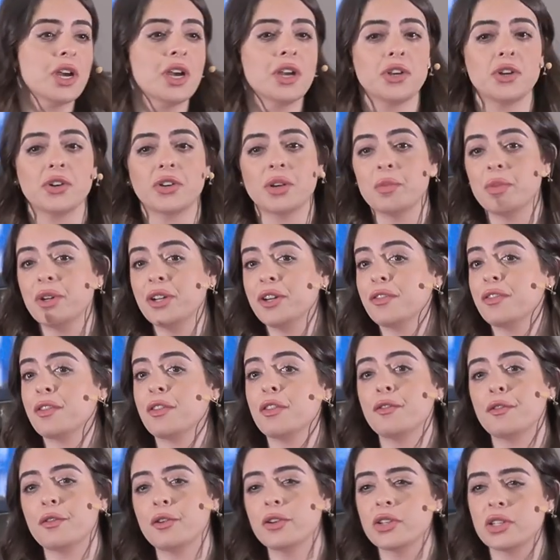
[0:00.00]
You can be here for the
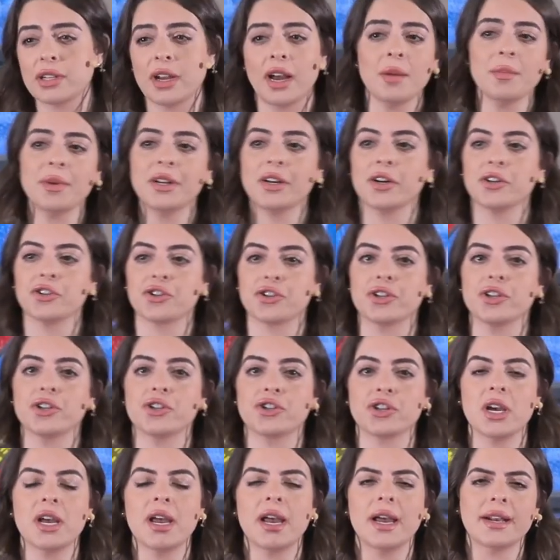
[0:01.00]
first time in our
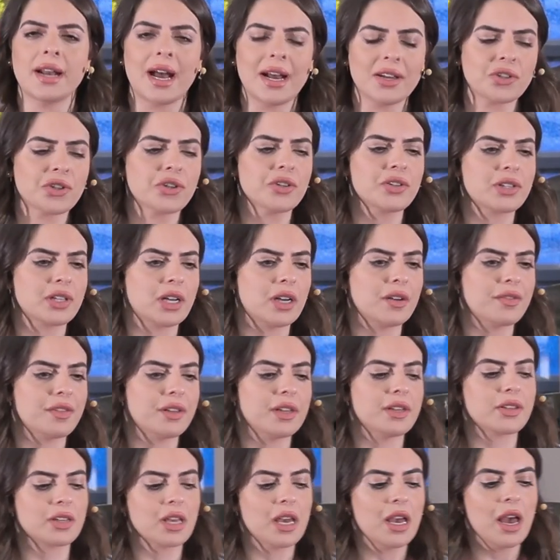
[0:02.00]
church and ask yourself
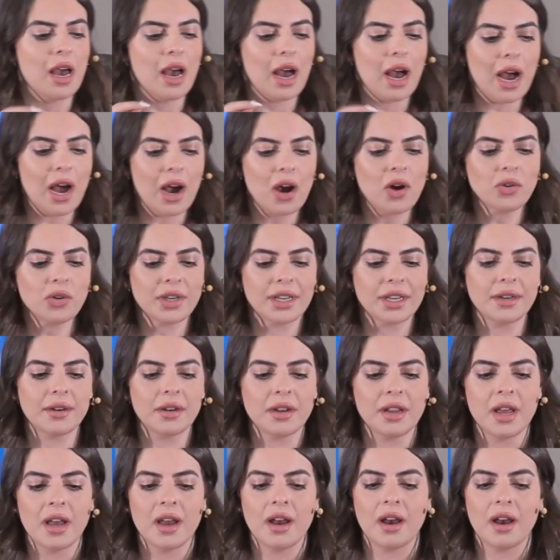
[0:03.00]
this how can